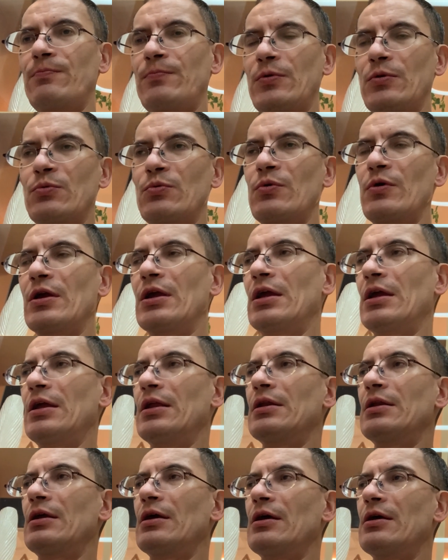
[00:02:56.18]

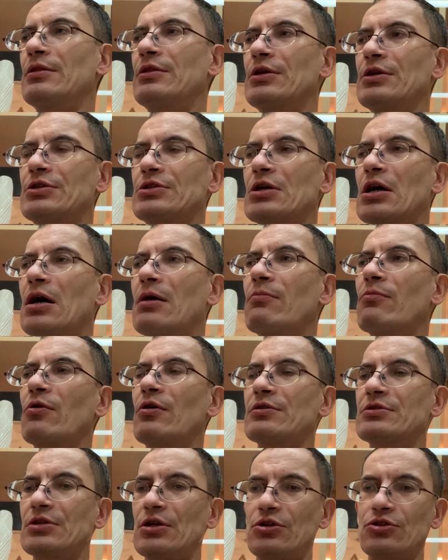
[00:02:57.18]
between the time
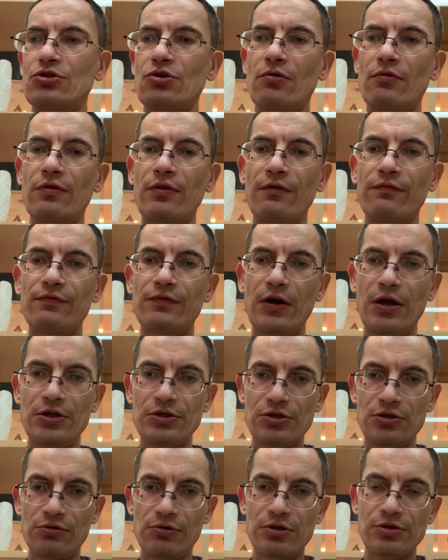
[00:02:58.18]
essentially of the
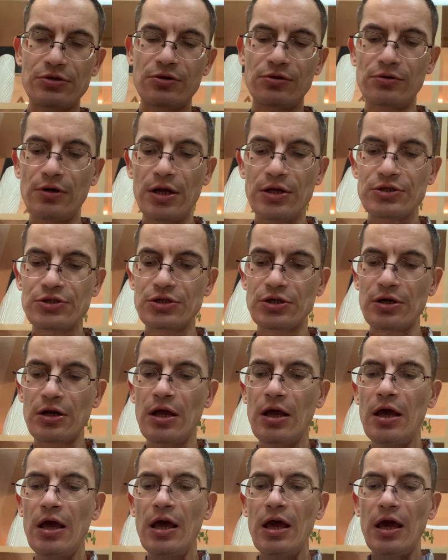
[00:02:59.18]
French Restoration
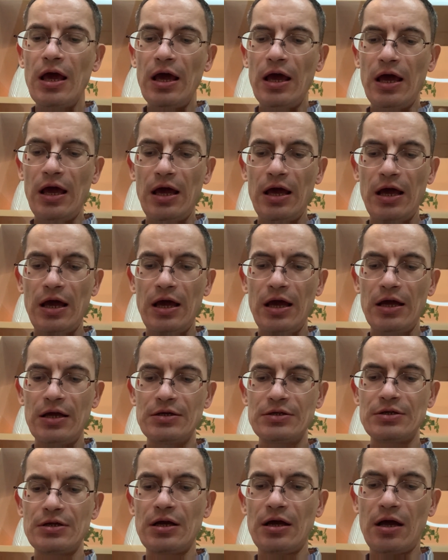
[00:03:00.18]

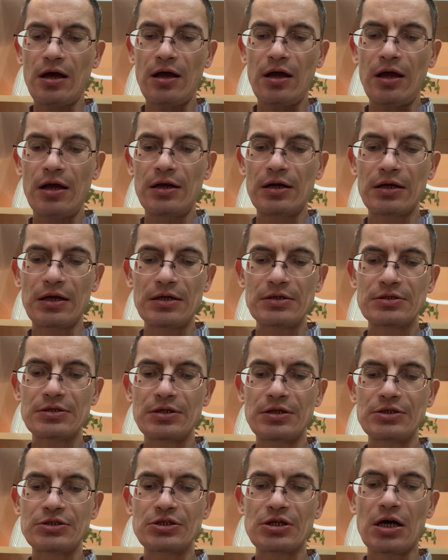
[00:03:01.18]
and I guess
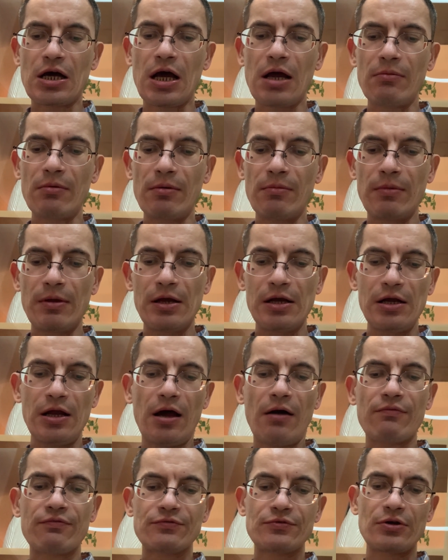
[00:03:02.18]
the time immediately
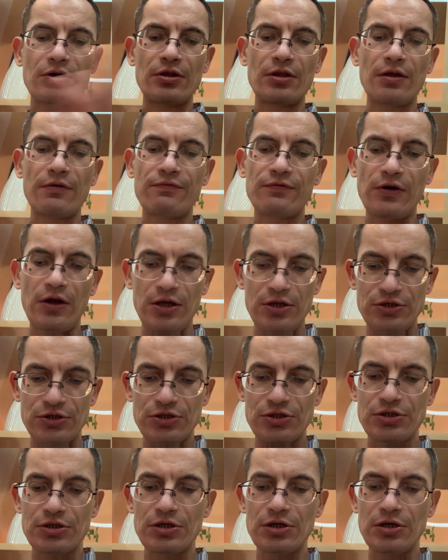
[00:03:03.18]
after the French